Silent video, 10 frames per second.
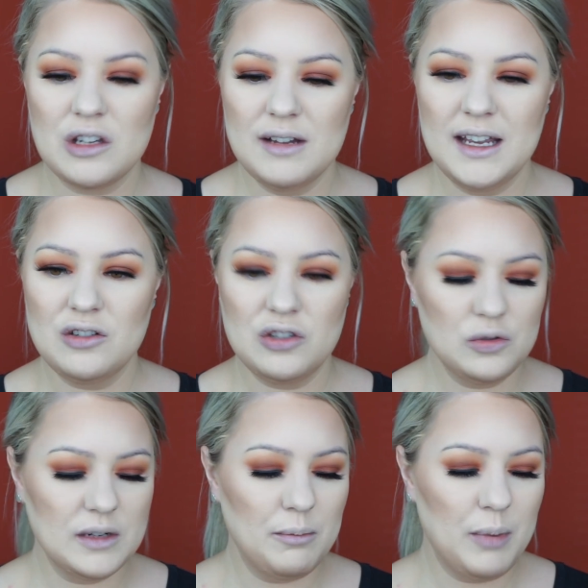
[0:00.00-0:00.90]
go ahead and
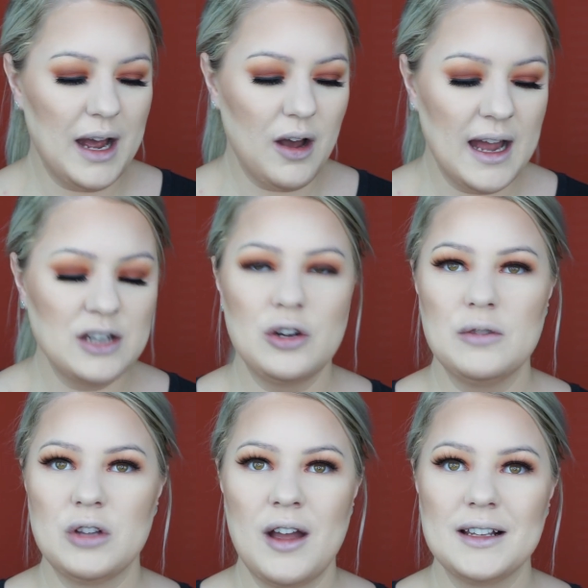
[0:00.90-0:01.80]
do it, but I
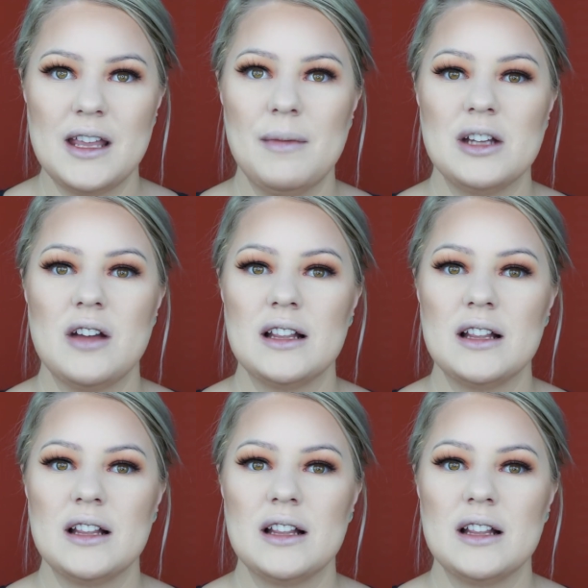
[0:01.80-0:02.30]
don't like that much.